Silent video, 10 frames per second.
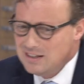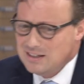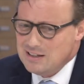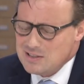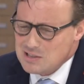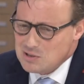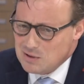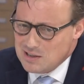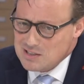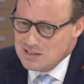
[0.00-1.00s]
listen to
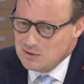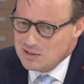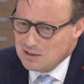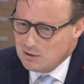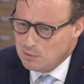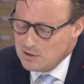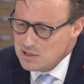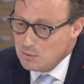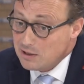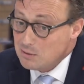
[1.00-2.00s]
us and look at our
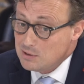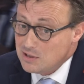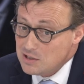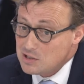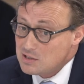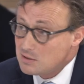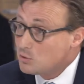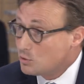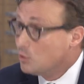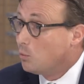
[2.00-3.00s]
policy recommendations,
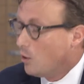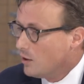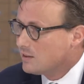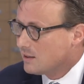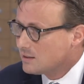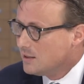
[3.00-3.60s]
to, to avoid that